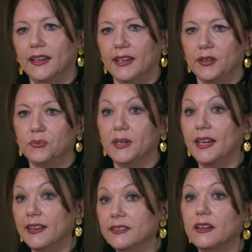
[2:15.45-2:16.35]
and we
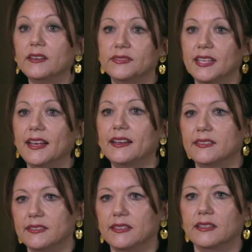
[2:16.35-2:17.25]
hand off
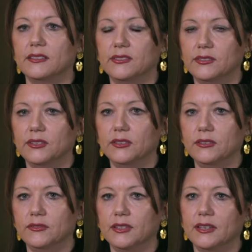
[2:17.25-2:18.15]
tasks that
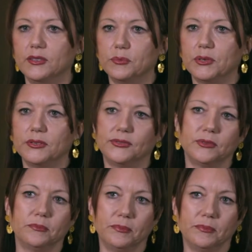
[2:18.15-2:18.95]
serve the other person